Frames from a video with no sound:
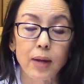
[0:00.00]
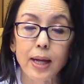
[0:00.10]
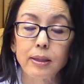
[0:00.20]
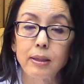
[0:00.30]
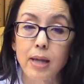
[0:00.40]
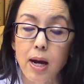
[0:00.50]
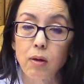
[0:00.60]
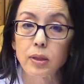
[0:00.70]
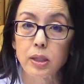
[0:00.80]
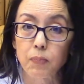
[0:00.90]
and
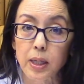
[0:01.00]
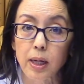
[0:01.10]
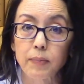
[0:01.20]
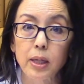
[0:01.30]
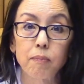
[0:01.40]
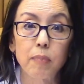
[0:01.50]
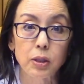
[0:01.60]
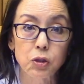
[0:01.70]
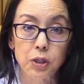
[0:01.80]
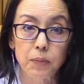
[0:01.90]
now is becoming
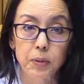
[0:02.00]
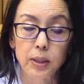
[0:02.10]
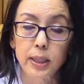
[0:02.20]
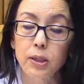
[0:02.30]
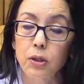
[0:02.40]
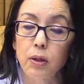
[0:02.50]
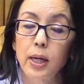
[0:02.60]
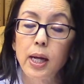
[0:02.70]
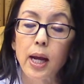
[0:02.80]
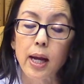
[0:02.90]
much cheaper and easier
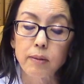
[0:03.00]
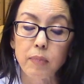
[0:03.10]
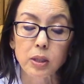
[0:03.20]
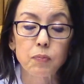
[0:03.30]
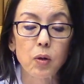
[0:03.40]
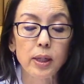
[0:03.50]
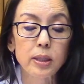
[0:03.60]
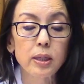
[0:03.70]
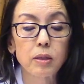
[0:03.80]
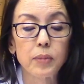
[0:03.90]
and much more
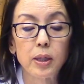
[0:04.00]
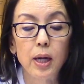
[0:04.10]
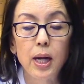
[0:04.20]
accessible.